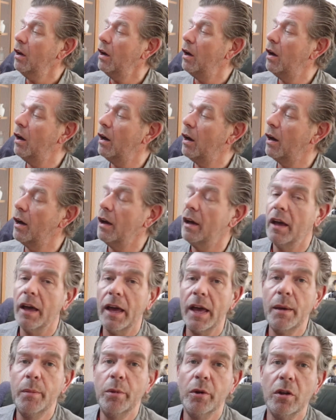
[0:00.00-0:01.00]
are
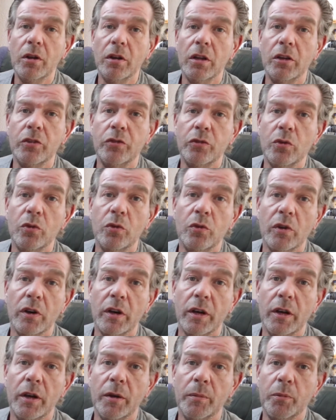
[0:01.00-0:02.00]
able
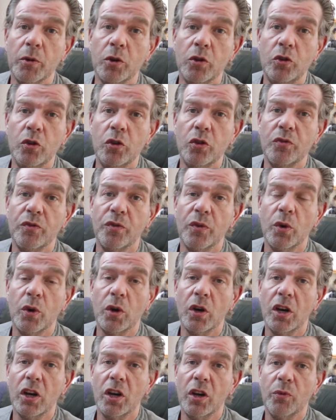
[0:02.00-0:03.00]
to produce
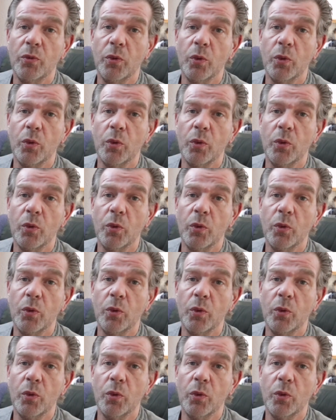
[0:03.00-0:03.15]
for